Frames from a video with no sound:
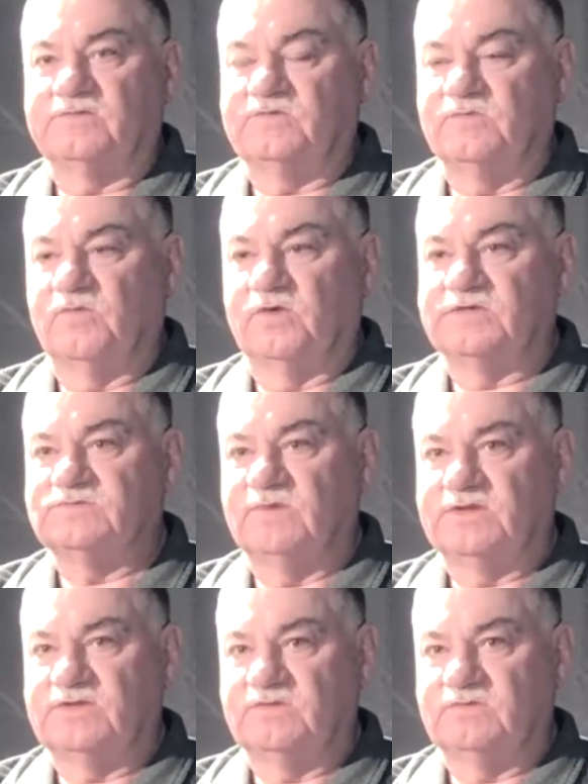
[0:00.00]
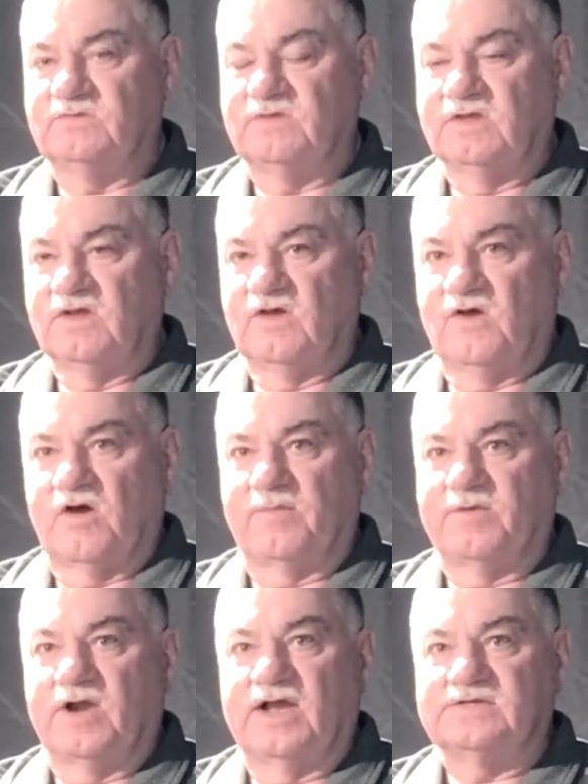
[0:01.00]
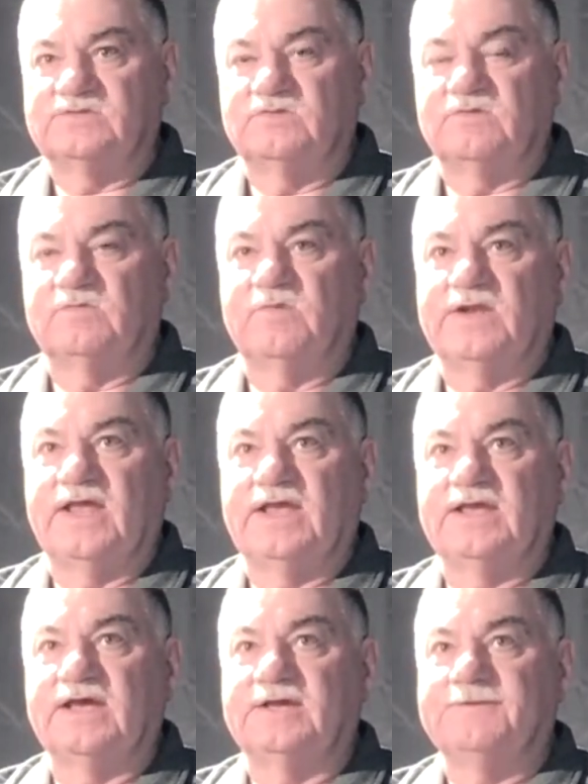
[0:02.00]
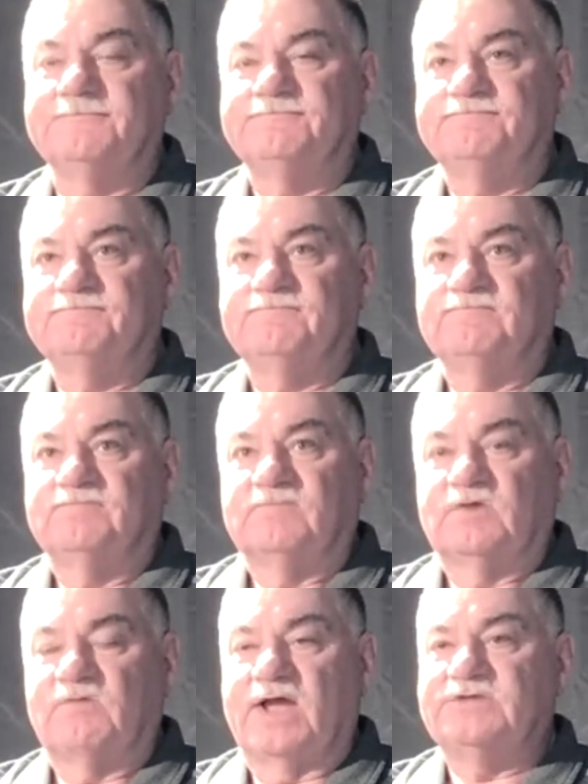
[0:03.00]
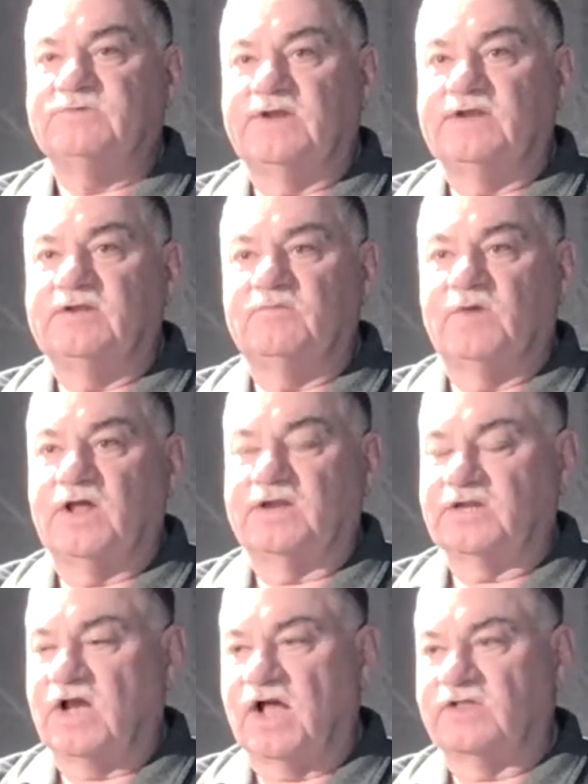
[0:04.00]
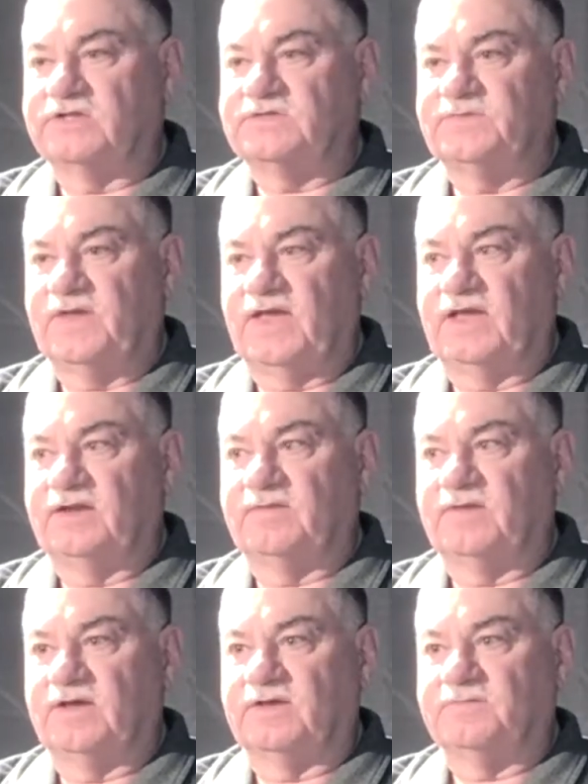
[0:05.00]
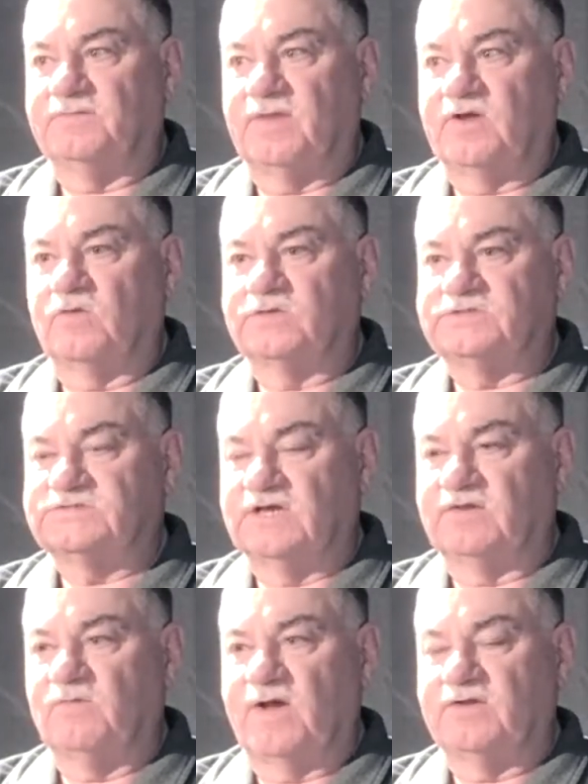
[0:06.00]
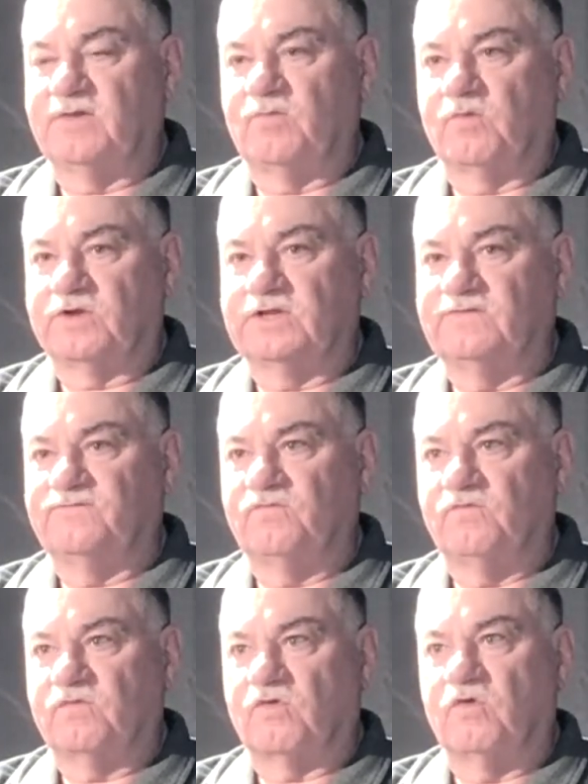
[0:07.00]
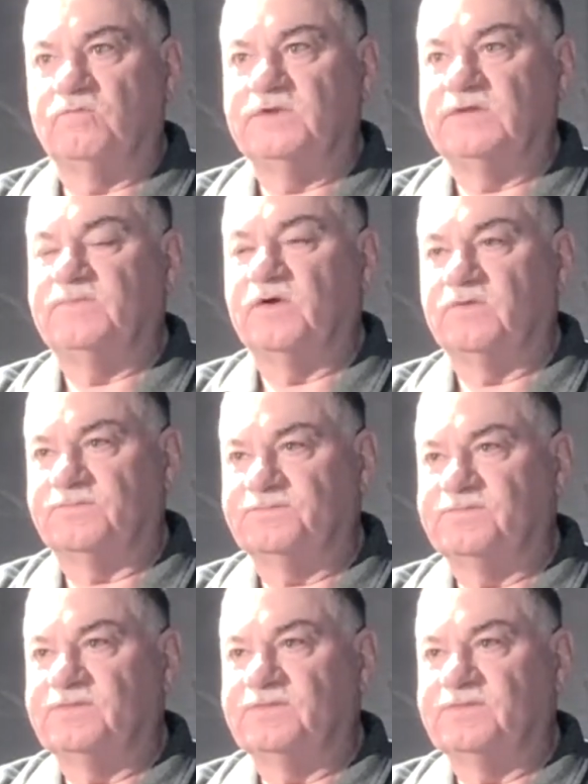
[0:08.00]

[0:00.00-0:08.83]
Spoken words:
two boys went to Auburn High School, and when they graduated, went on to college, and my oldest son wound up working for Home Depot,